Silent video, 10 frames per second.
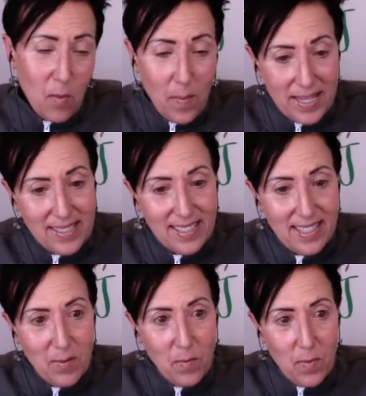
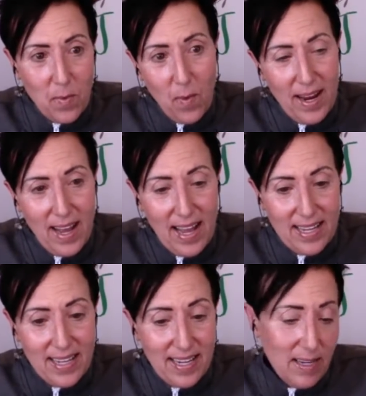basically the way
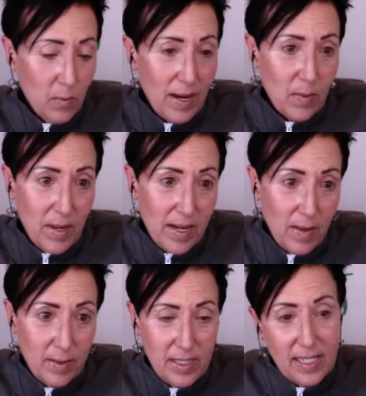I eat and recommend
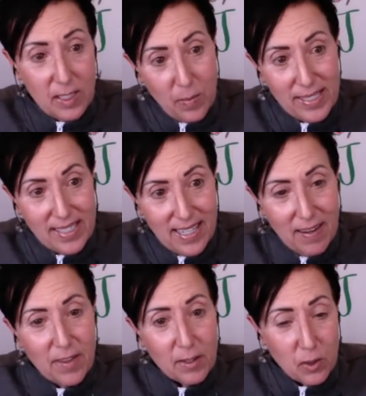others eat, especially
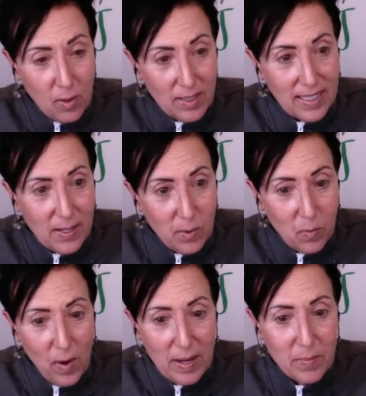if they're struggling
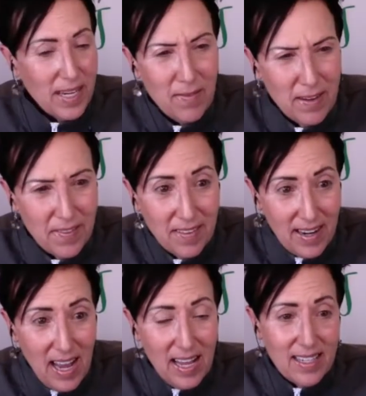with weight, but even if they're
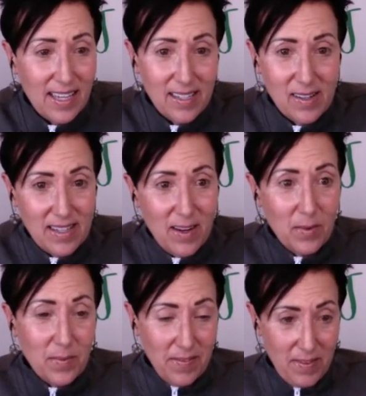not, they can,
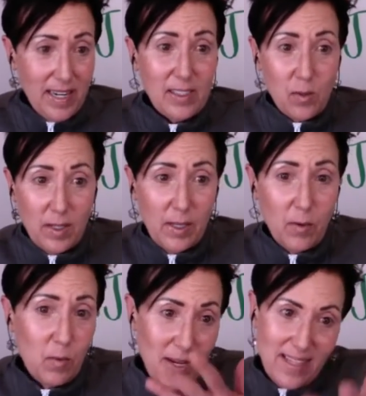if they're not struggling
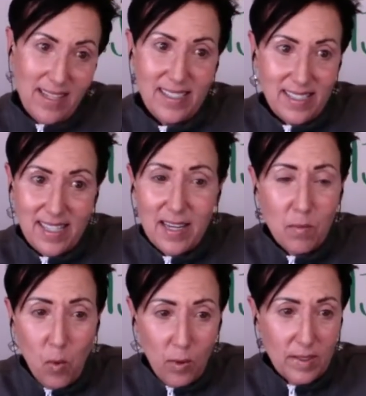with weight, then just
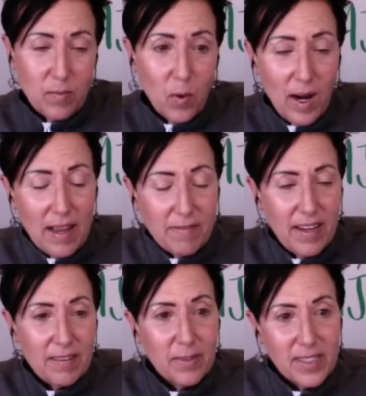eat more high
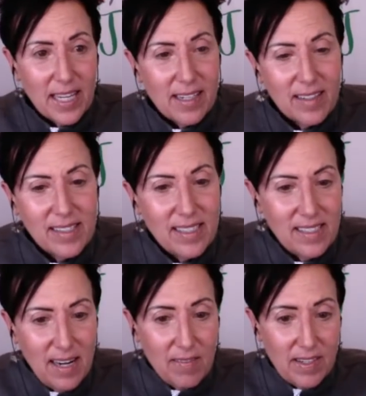fat foods like nuts,
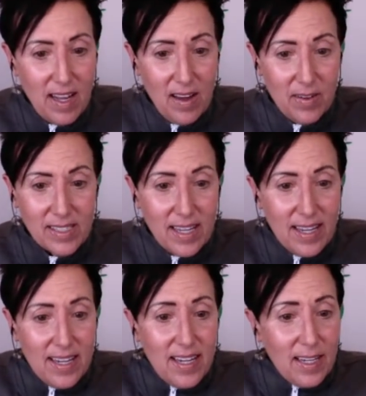seeds, and avocados
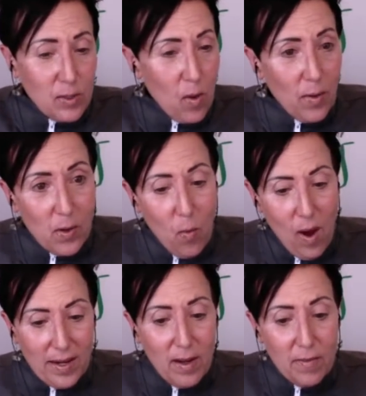is all you
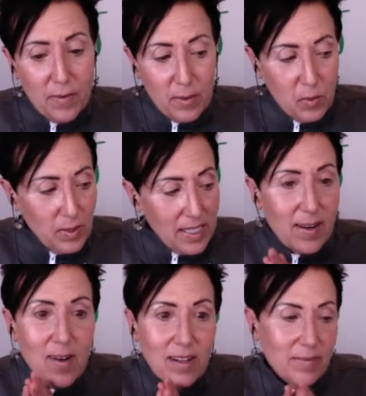want of foods, which I
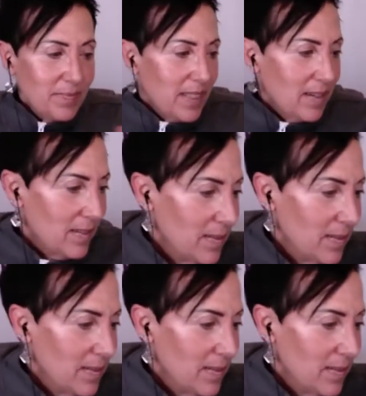call, here,